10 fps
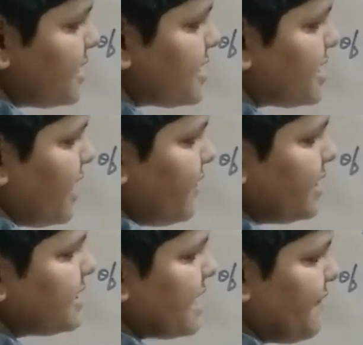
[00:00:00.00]
7
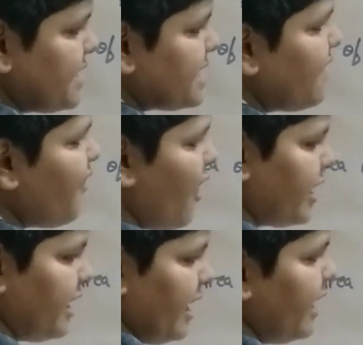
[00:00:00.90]
sevens are
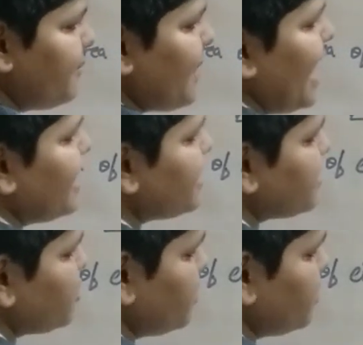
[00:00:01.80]
49, balance 2